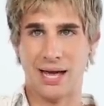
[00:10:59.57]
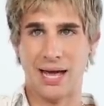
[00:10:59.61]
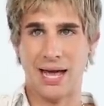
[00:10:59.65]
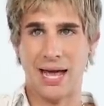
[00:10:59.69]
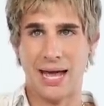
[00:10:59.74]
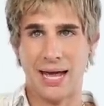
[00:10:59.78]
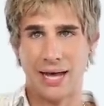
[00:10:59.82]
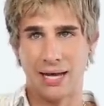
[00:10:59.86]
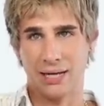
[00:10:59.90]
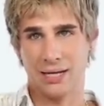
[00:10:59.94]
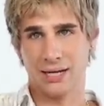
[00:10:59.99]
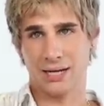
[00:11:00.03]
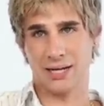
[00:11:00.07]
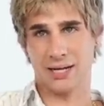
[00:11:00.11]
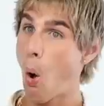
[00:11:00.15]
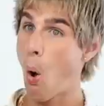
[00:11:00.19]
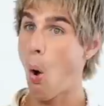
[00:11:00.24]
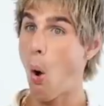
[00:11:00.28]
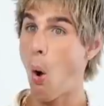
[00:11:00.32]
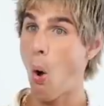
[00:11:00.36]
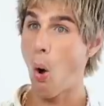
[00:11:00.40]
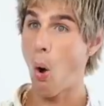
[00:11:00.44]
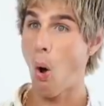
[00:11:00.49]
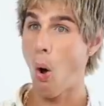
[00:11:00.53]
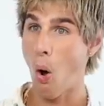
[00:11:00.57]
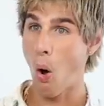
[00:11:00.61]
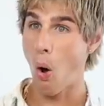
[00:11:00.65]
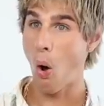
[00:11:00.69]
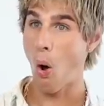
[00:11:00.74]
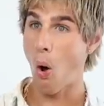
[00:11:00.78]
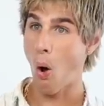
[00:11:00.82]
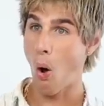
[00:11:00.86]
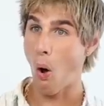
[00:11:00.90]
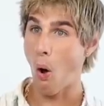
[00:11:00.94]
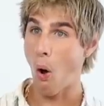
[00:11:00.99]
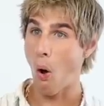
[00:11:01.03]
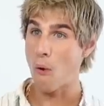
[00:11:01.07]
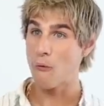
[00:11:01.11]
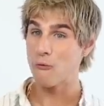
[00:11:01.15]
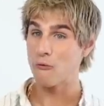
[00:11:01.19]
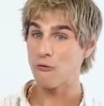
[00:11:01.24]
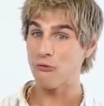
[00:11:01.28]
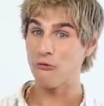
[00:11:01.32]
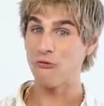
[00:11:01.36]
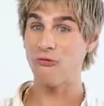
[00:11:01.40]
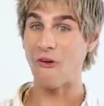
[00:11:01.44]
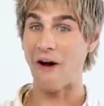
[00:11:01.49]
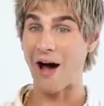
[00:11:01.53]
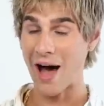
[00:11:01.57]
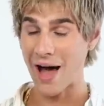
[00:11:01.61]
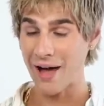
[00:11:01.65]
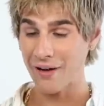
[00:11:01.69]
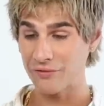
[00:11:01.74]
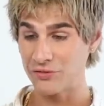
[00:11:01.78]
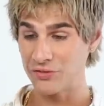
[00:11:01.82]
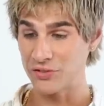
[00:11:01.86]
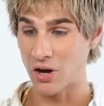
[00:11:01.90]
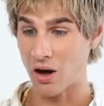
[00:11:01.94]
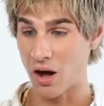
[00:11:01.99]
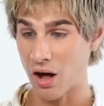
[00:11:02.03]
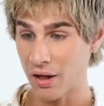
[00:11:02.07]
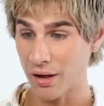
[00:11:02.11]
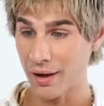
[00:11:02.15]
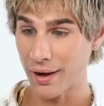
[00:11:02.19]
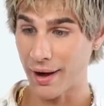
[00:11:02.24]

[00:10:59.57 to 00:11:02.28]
Eight. five twenty-nine. Five doll